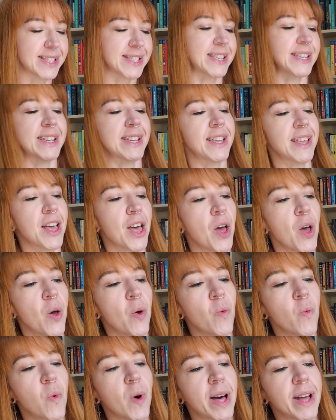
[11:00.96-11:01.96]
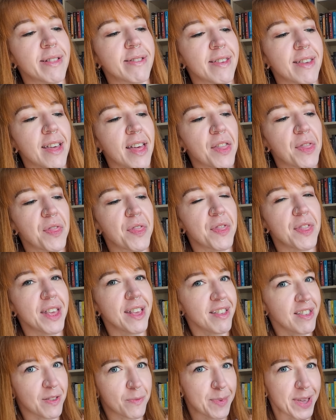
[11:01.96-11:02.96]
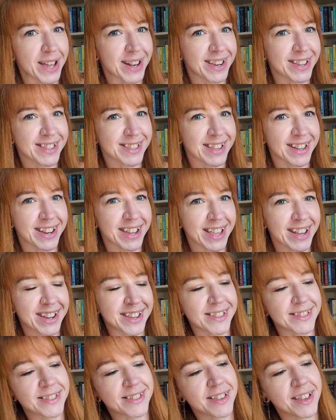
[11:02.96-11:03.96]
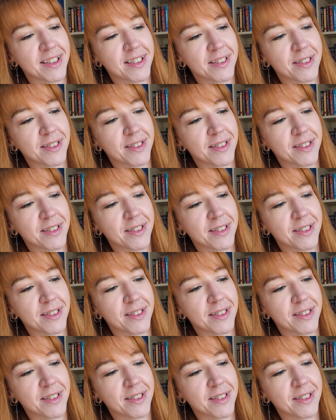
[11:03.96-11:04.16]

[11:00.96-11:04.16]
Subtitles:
see what this spin is going to get us.